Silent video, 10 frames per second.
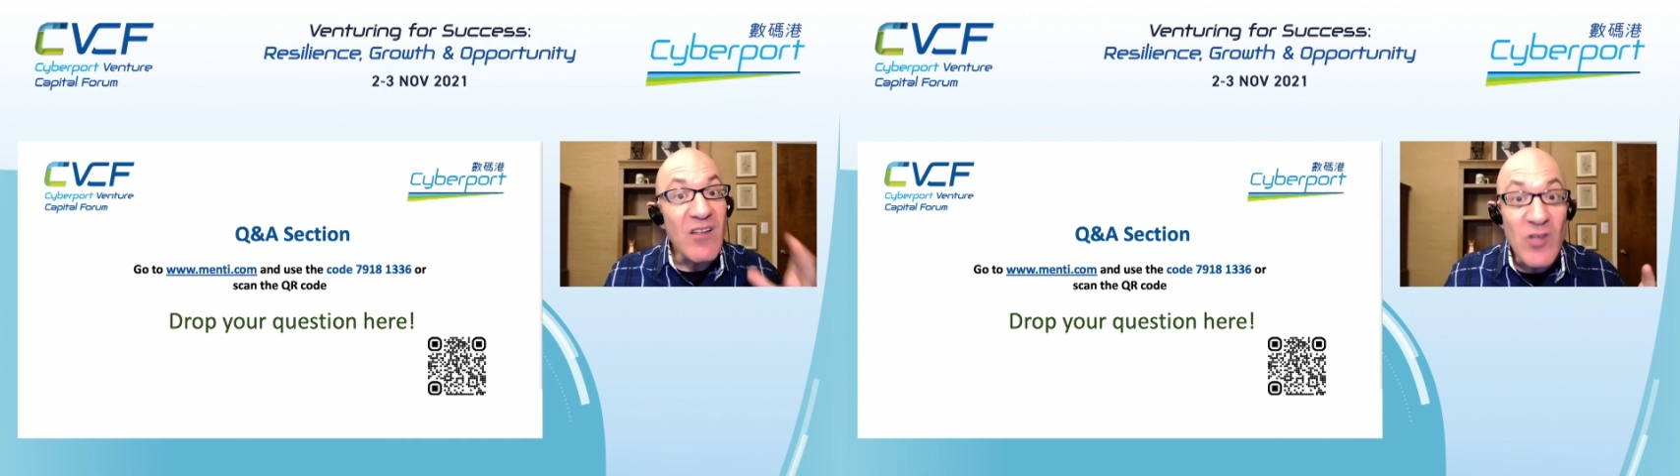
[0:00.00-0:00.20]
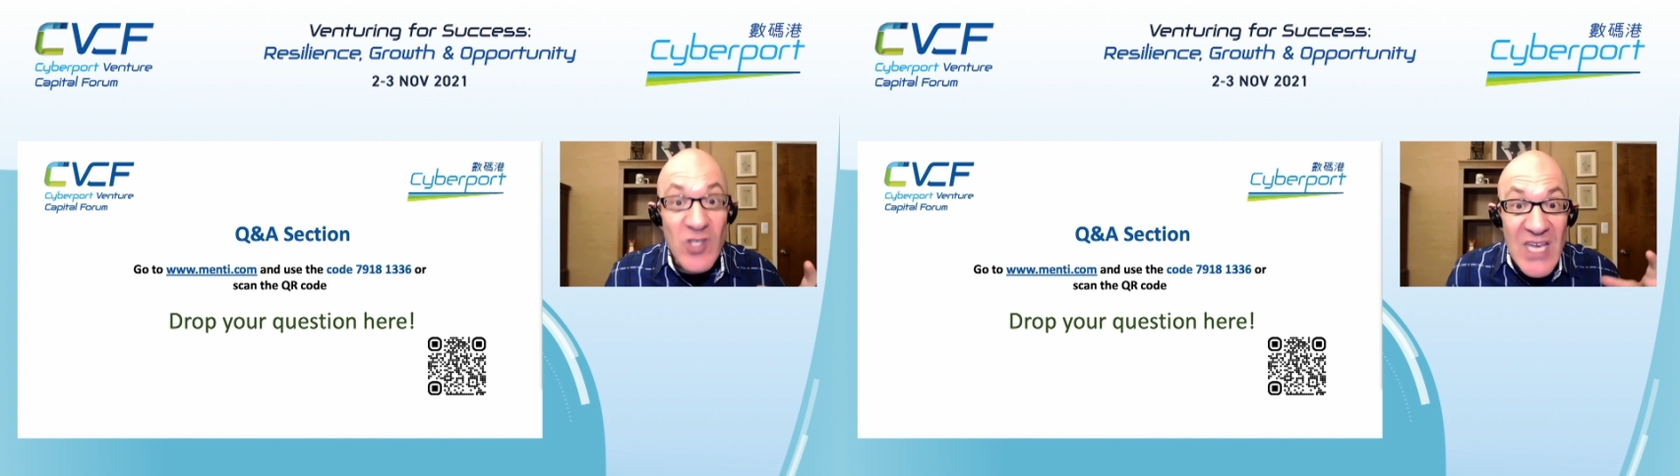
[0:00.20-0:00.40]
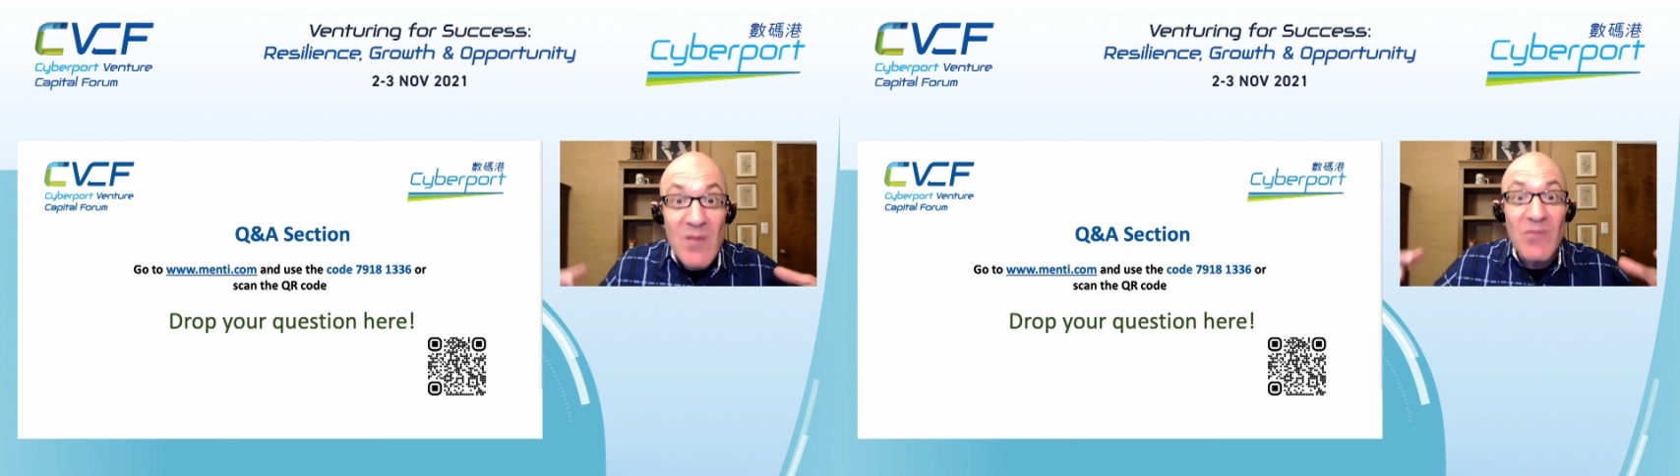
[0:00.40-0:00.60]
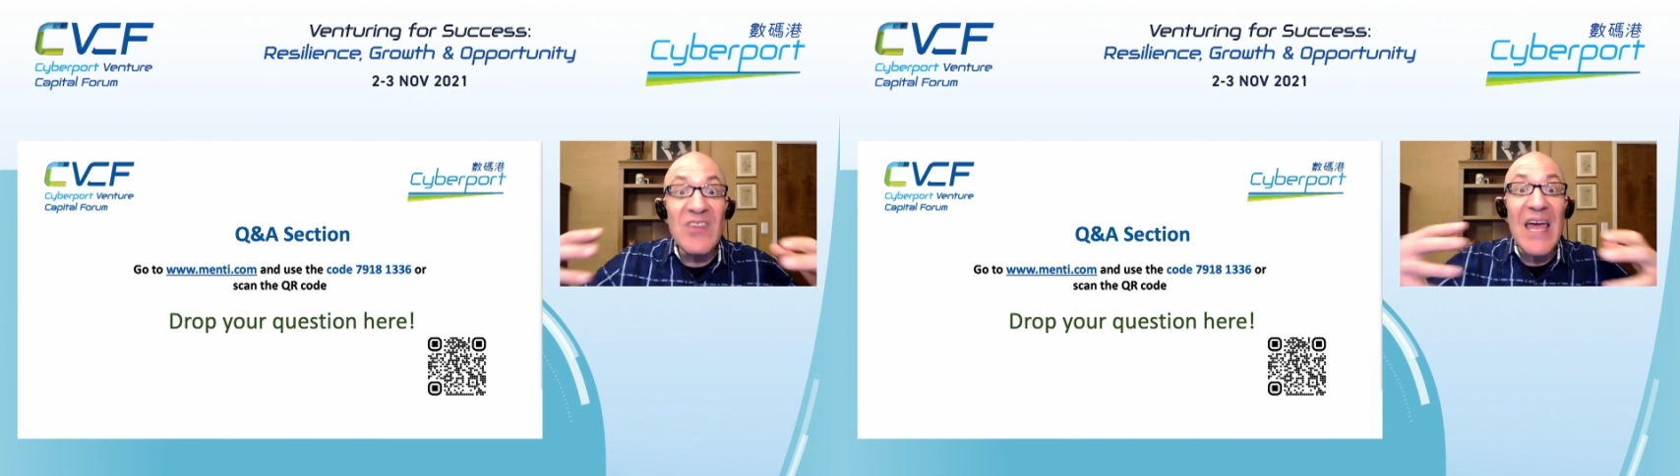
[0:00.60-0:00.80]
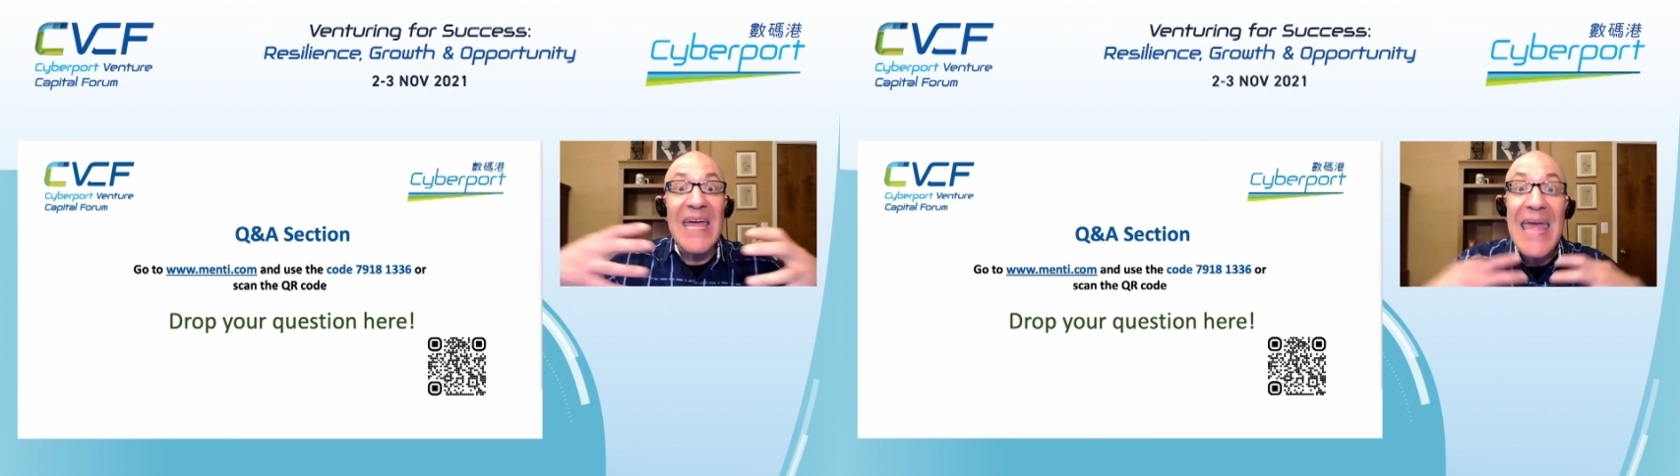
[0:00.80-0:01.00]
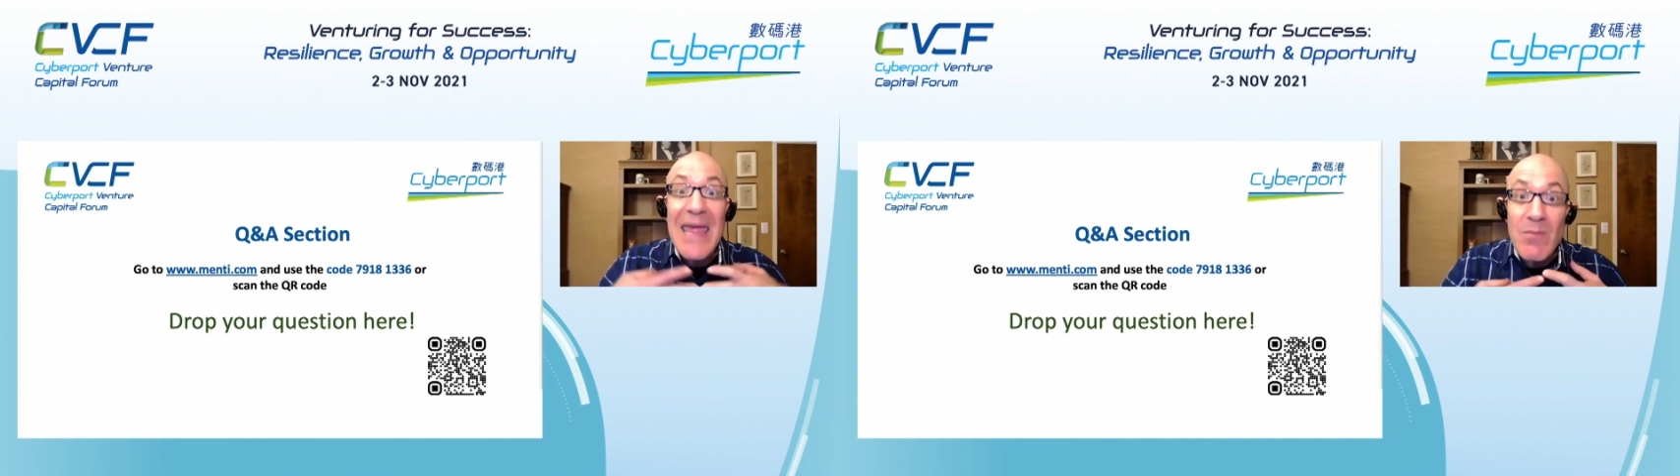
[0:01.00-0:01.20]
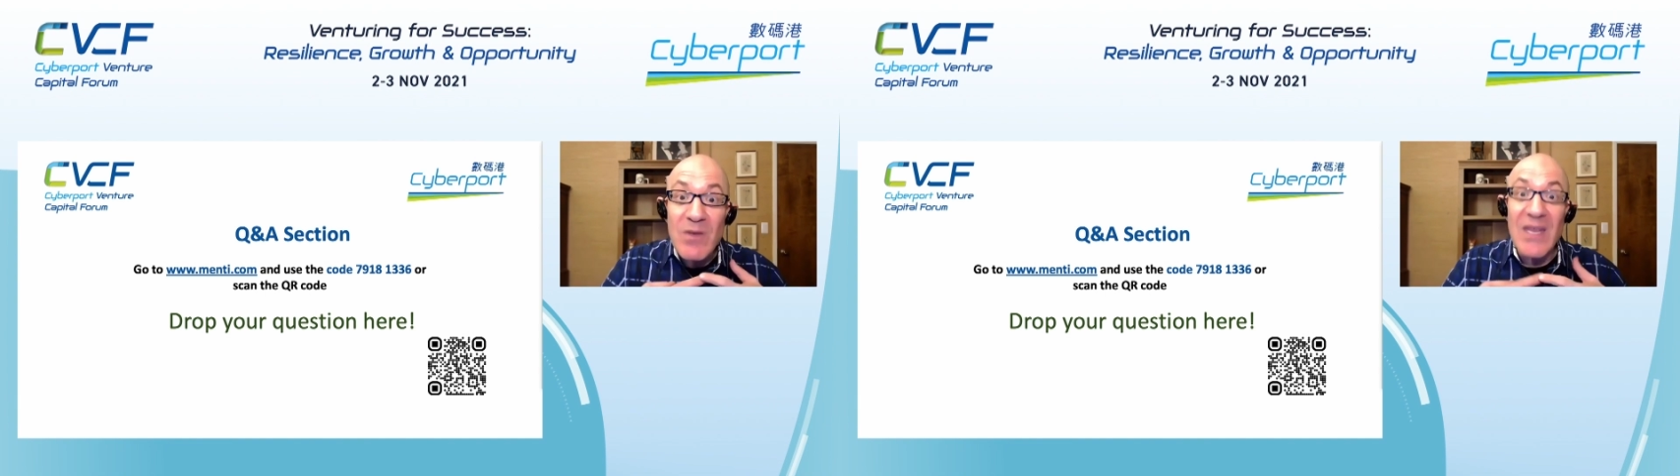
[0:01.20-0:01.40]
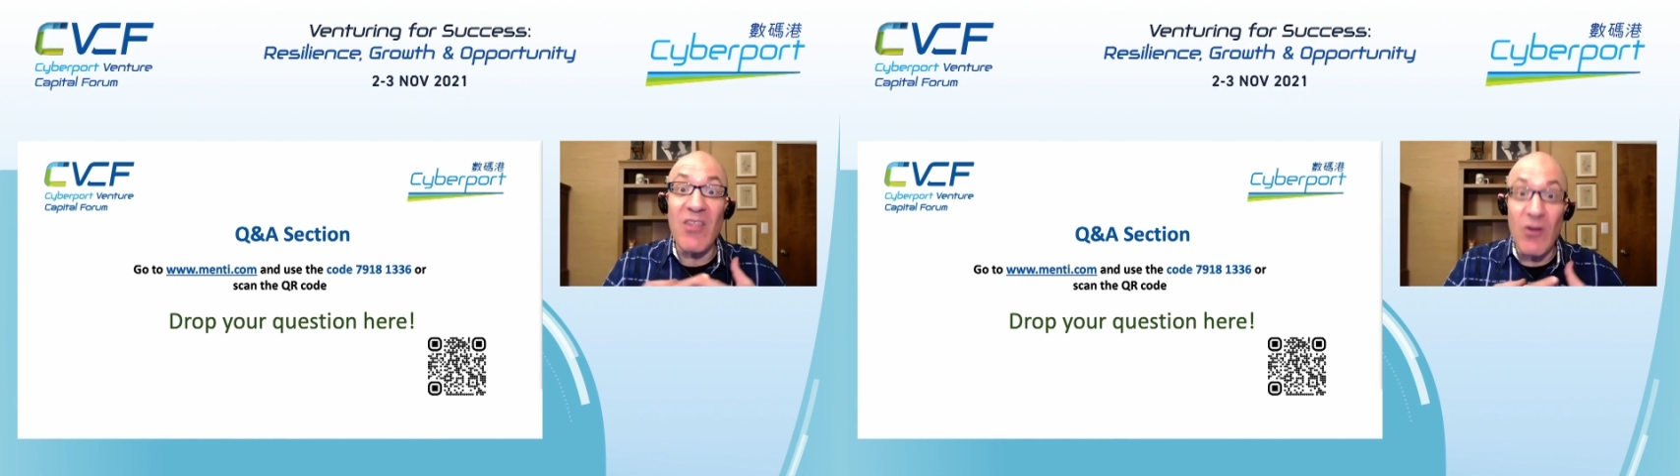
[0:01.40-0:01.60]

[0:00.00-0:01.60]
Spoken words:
Teams that came together